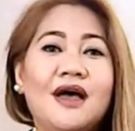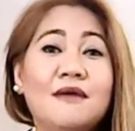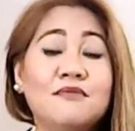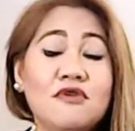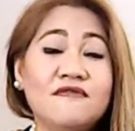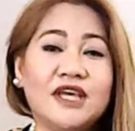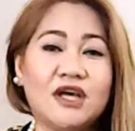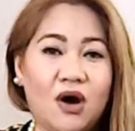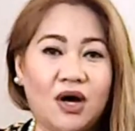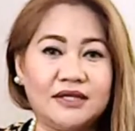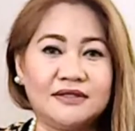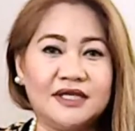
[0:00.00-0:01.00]
Moving
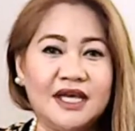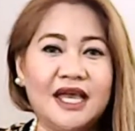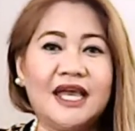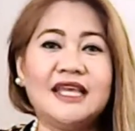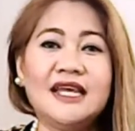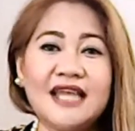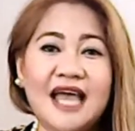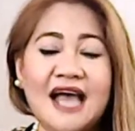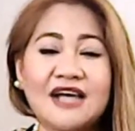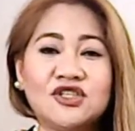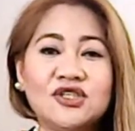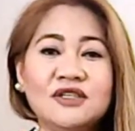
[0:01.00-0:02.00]
on, in an
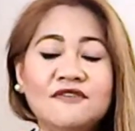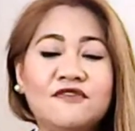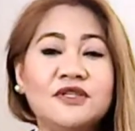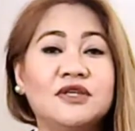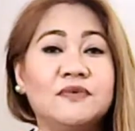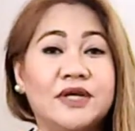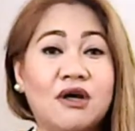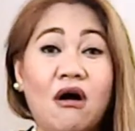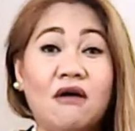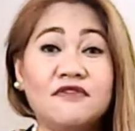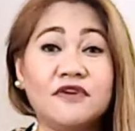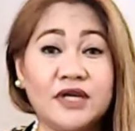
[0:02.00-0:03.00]
action for the
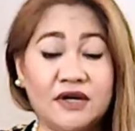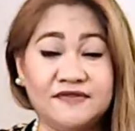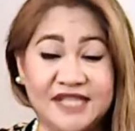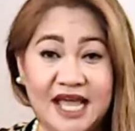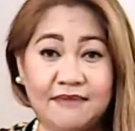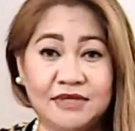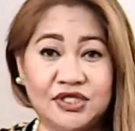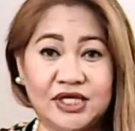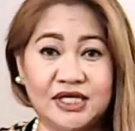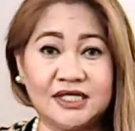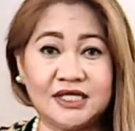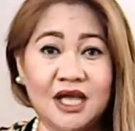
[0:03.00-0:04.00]
recovery of
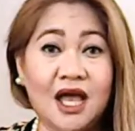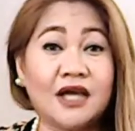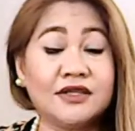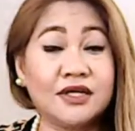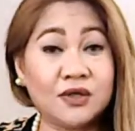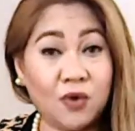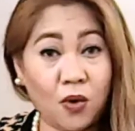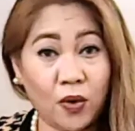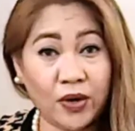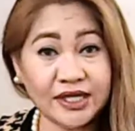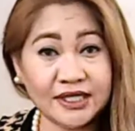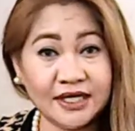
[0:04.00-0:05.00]
damages, the
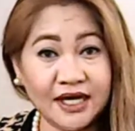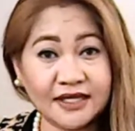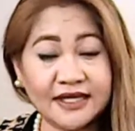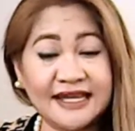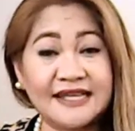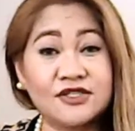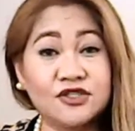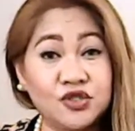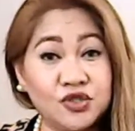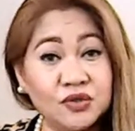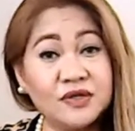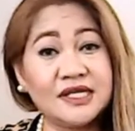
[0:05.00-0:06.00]
court that has
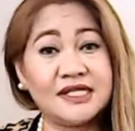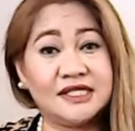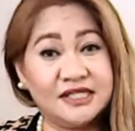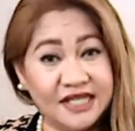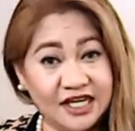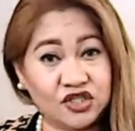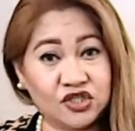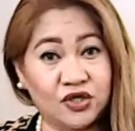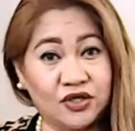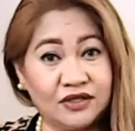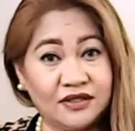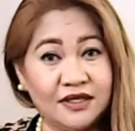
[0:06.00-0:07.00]

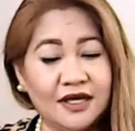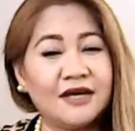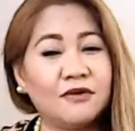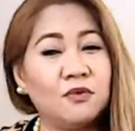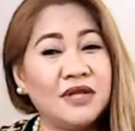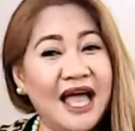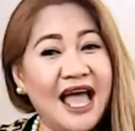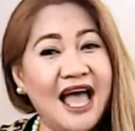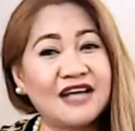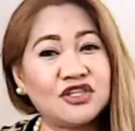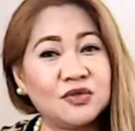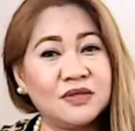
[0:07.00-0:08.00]
jurisdiction will
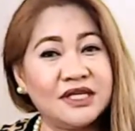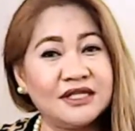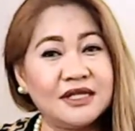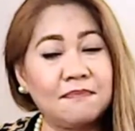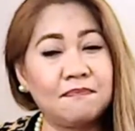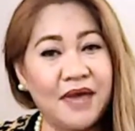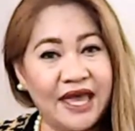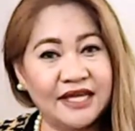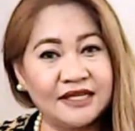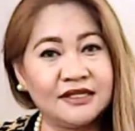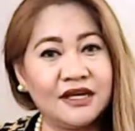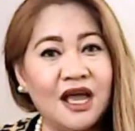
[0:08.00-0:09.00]
actually
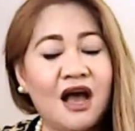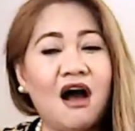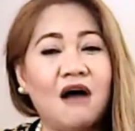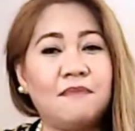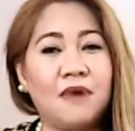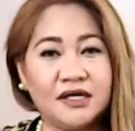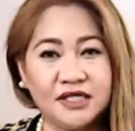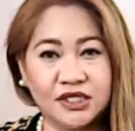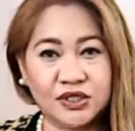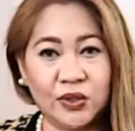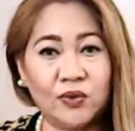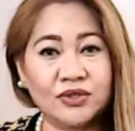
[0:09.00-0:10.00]
depend upon the
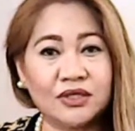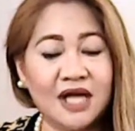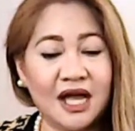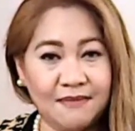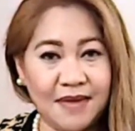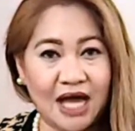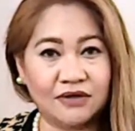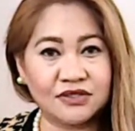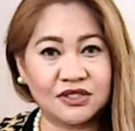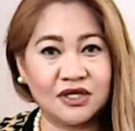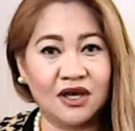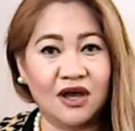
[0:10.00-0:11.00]
total amount